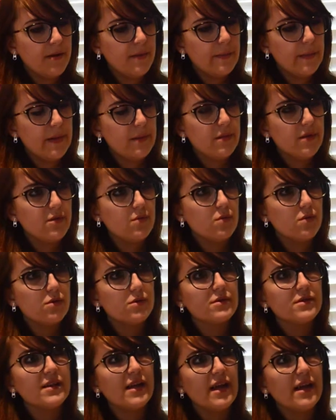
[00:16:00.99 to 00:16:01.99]
Maybe the
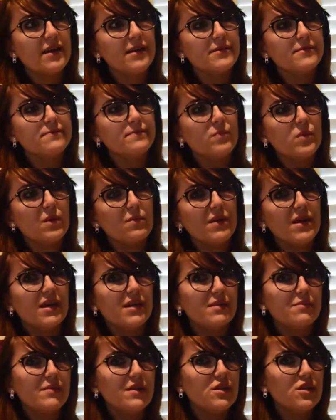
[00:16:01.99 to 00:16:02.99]
warden had
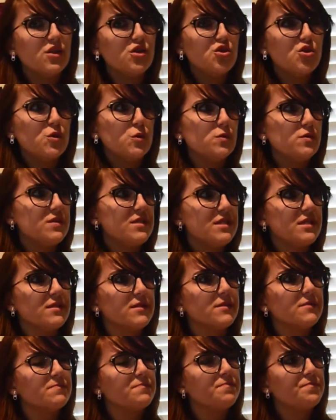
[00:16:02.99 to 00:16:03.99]
abandonment issues and